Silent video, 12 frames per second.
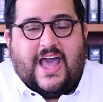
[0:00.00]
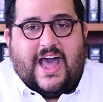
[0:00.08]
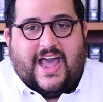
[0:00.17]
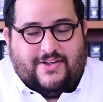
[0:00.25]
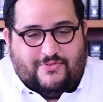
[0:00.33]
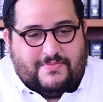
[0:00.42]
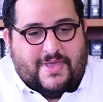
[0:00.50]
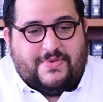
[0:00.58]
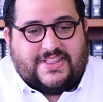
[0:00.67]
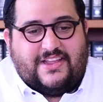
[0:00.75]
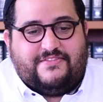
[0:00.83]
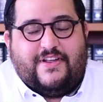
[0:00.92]
I remember
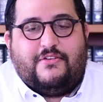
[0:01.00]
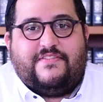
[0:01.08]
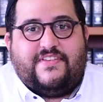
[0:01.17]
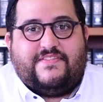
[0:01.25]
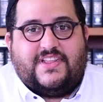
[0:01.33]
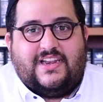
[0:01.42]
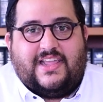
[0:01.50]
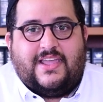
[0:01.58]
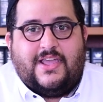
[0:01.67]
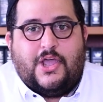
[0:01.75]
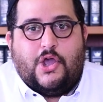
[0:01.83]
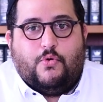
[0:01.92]
that very vividly,
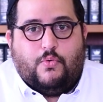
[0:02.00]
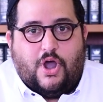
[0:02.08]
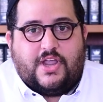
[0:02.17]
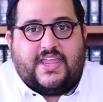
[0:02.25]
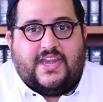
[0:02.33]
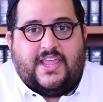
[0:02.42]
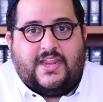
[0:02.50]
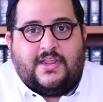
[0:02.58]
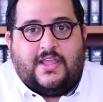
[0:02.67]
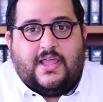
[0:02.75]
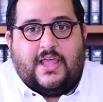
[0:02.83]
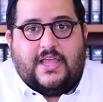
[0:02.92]
walking in
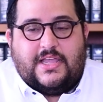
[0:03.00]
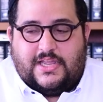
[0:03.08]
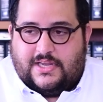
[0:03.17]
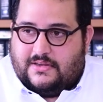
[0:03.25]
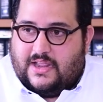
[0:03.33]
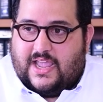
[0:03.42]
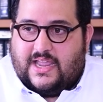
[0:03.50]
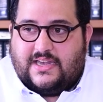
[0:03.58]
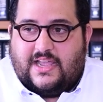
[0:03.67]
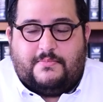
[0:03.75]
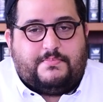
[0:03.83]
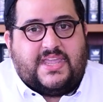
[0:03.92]

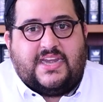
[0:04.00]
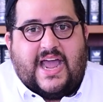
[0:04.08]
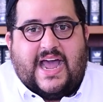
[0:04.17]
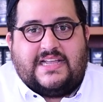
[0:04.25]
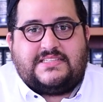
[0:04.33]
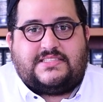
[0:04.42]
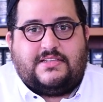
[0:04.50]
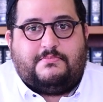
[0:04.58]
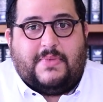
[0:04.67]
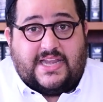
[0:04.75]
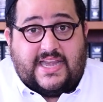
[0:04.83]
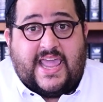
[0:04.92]
and being asked
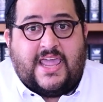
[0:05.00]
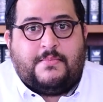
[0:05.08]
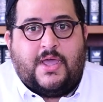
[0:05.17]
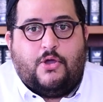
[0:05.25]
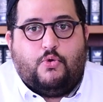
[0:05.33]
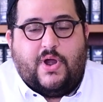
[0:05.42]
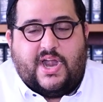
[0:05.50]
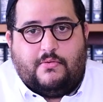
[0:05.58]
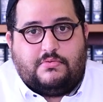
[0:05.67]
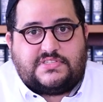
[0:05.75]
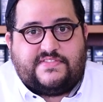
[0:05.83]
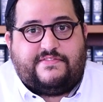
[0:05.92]
my name, where I
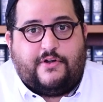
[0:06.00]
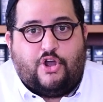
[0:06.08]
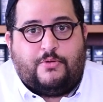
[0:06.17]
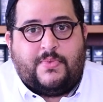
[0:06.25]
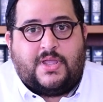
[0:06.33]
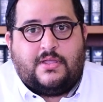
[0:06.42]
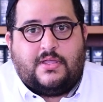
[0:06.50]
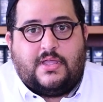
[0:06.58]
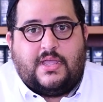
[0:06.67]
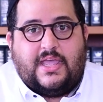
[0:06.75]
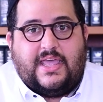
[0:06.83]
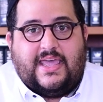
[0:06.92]
was from,
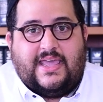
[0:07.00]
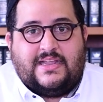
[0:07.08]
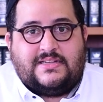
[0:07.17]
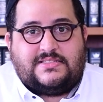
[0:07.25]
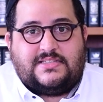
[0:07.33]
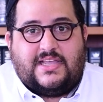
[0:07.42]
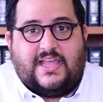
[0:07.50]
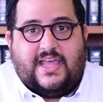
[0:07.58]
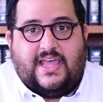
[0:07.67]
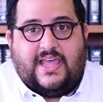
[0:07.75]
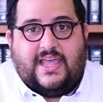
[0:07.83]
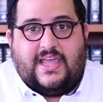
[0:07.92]
and
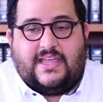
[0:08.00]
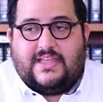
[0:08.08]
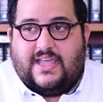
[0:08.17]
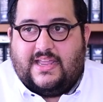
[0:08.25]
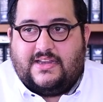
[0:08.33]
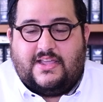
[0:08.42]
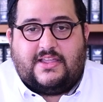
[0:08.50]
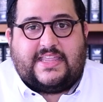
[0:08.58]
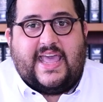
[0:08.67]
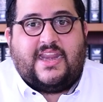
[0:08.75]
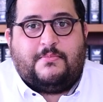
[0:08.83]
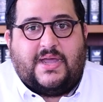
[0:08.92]

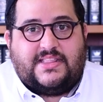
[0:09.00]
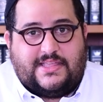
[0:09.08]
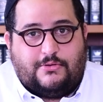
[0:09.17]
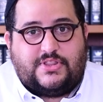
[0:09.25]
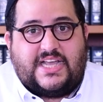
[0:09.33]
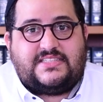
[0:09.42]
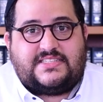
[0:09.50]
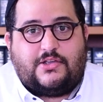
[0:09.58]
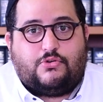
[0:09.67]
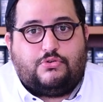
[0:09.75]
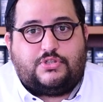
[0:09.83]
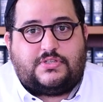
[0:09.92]
getting my Teudat
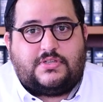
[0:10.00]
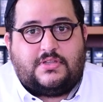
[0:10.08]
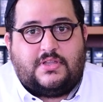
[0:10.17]
Zehut